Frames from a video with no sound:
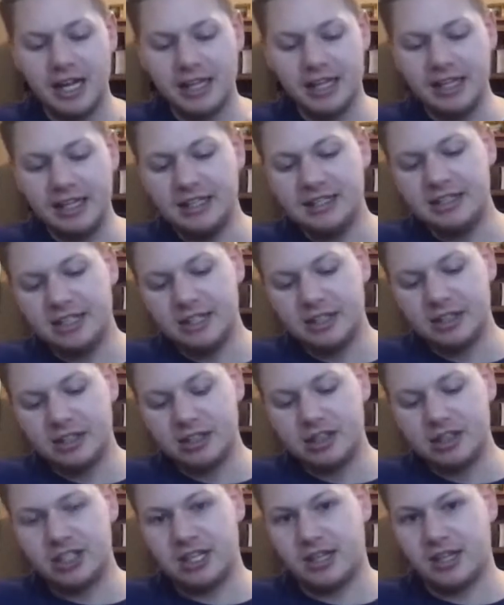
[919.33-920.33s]
need to
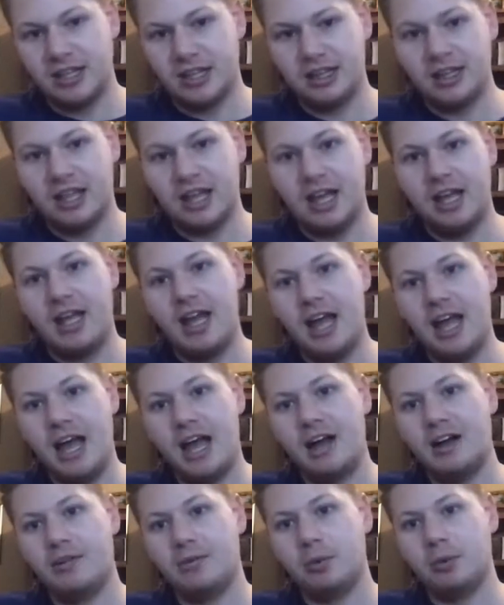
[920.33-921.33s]
understand that they
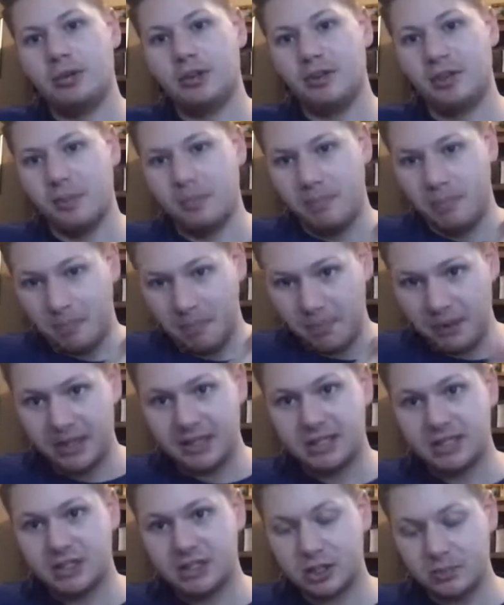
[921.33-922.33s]
have one of the
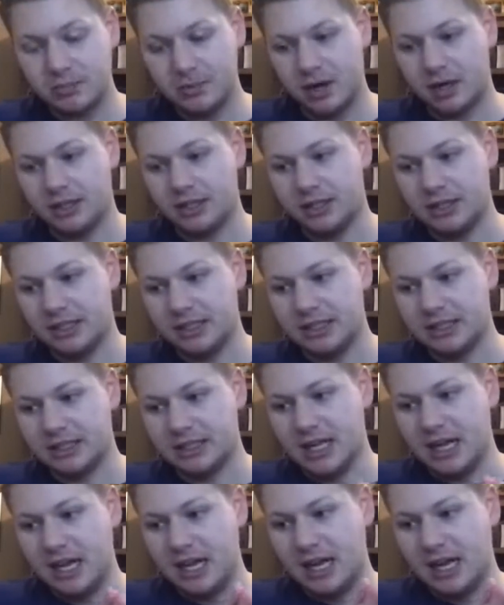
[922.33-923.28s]
biggest commodities